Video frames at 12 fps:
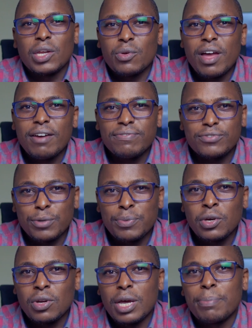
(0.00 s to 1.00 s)
Now we have
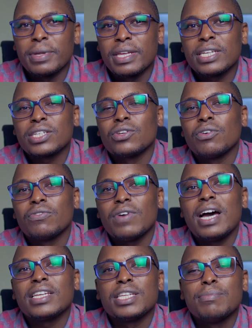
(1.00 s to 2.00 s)
topical application of
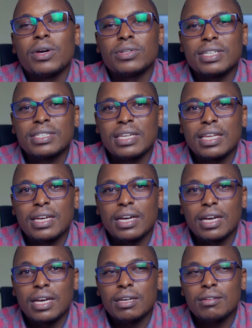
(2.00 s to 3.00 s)
antibiotics like
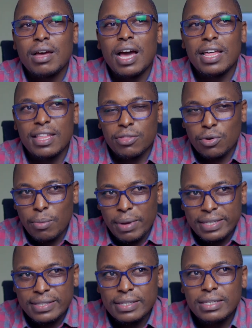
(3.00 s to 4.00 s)

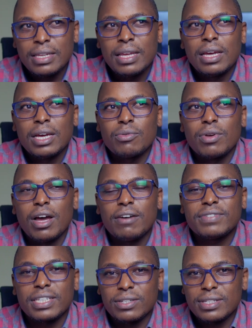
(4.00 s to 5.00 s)
erythromycin. We
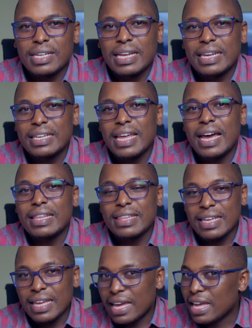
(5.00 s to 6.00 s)
have tetracycline, and
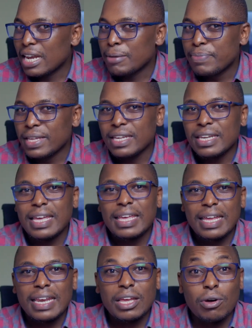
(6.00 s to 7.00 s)
they help in
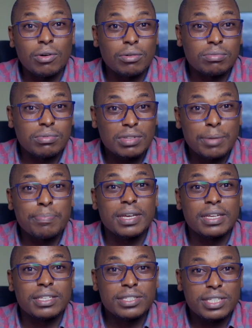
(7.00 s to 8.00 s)
killing or
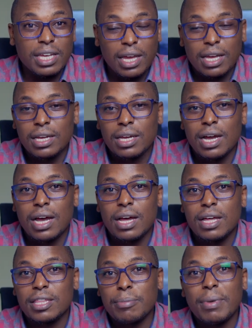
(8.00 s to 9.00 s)
keeping in check
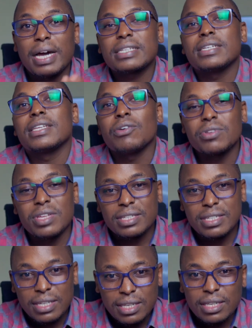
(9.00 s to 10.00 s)
the bacteria on your
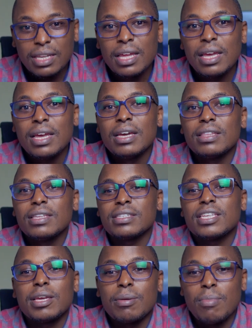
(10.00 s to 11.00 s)
skin. The
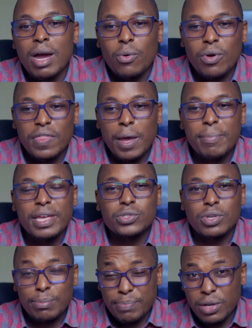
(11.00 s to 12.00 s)
same with the
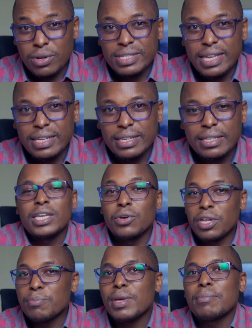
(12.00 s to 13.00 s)
benzoyl peroxide.
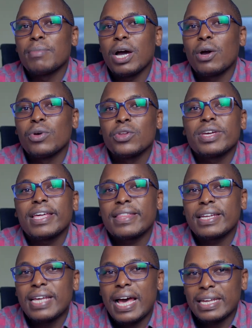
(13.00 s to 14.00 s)
Now remember, when you get
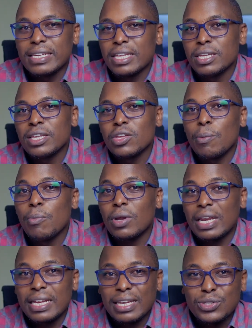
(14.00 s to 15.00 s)
that acne, you're
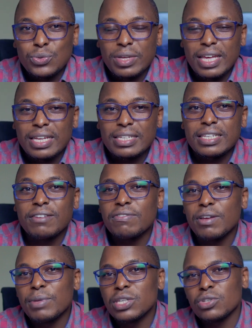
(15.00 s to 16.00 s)
more likely to get
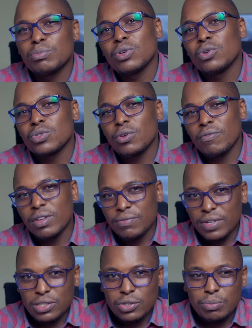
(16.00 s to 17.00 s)
inflammation because of
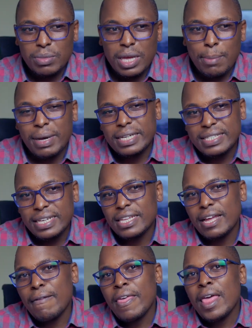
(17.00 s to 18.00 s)
infection by a
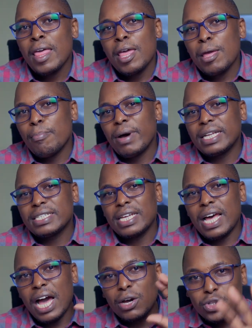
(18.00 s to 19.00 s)
bacteria. But
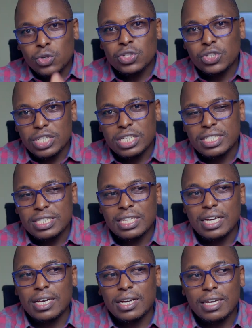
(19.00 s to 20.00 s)
how do you treat
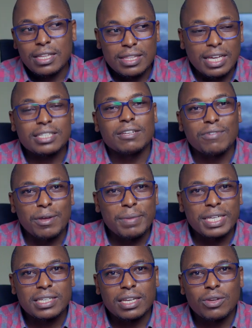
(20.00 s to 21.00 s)
that
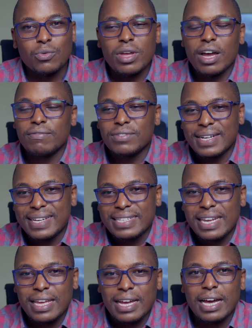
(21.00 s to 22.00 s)
inflammation? We have
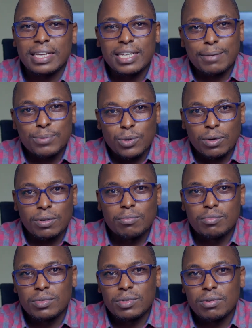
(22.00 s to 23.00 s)
drugs like dapsone.
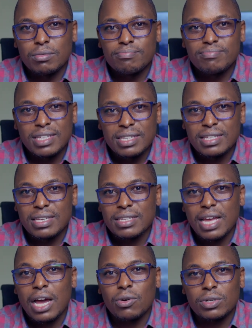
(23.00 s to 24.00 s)
So this
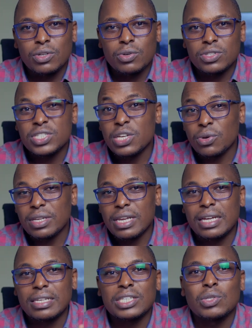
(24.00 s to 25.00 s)
is a corticosteroid,
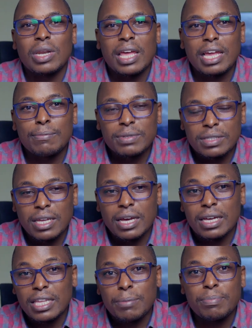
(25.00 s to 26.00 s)
and it will help
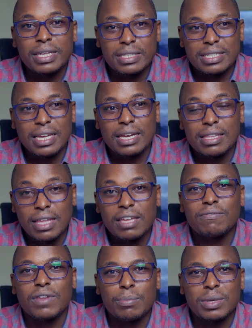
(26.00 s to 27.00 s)
in keeping check the
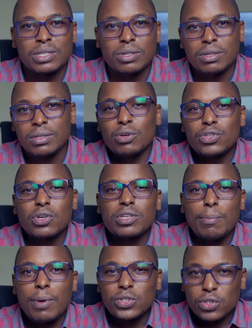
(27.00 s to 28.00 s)
inflammation. Now we talked
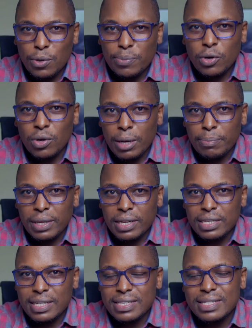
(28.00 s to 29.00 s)
about topical
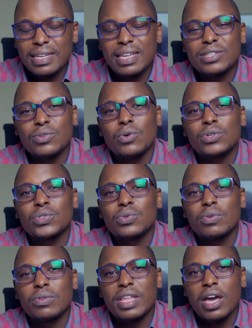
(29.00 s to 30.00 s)
applications. Let's go
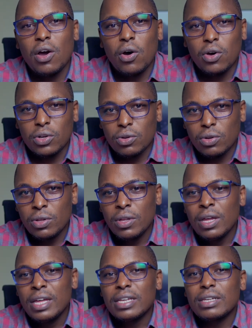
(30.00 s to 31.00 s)
to the oral.
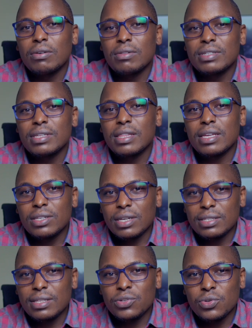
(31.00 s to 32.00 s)
Now these are the
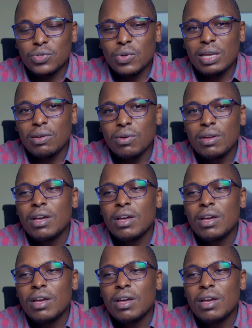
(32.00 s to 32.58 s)
drugs that you swallow.